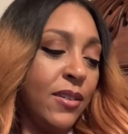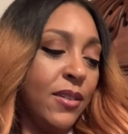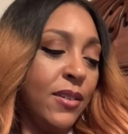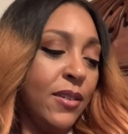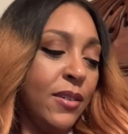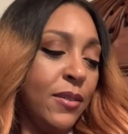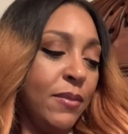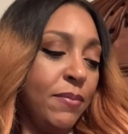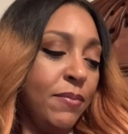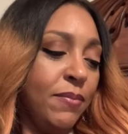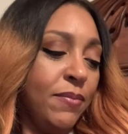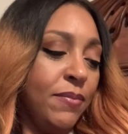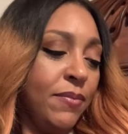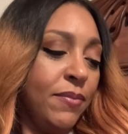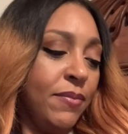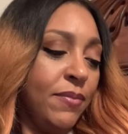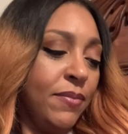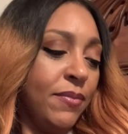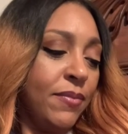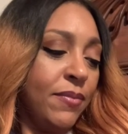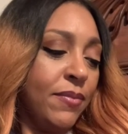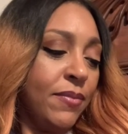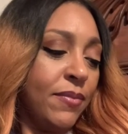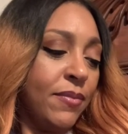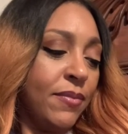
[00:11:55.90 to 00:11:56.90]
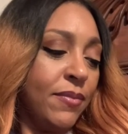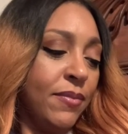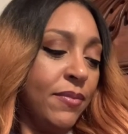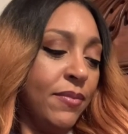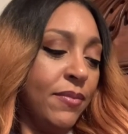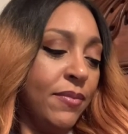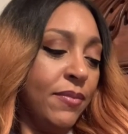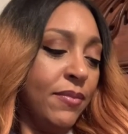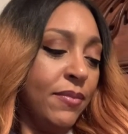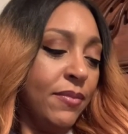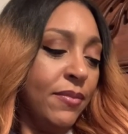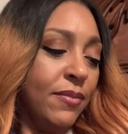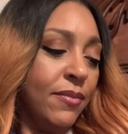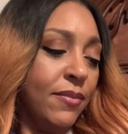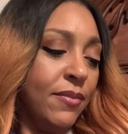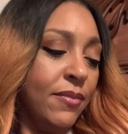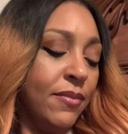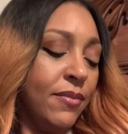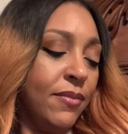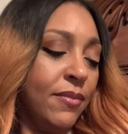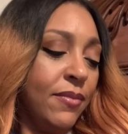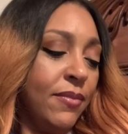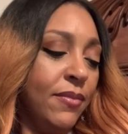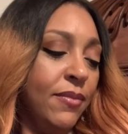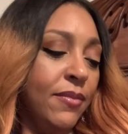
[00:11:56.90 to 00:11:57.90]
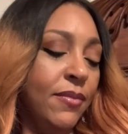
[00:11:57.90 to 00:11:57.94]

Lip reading: [no speech]